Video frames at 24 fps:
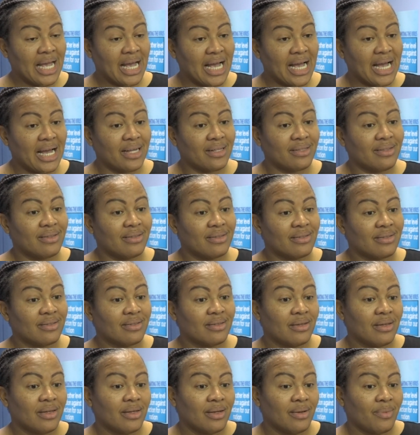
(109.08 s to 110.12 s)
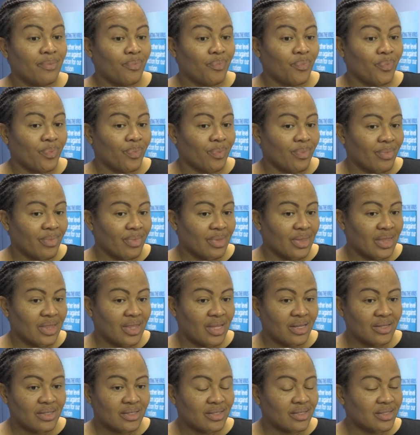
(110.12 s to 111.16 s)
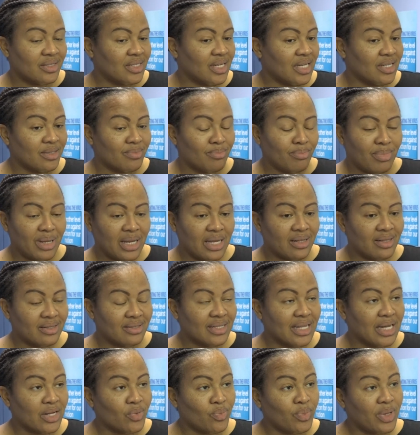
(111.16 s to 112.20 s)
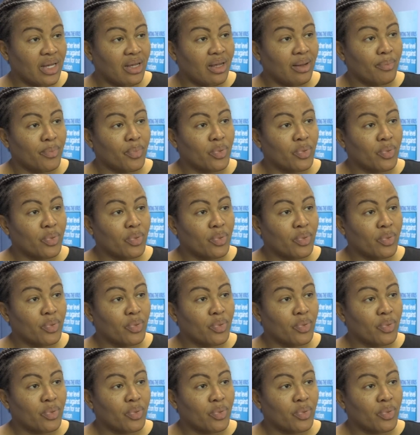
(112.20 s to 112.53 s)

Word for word: And this just means that we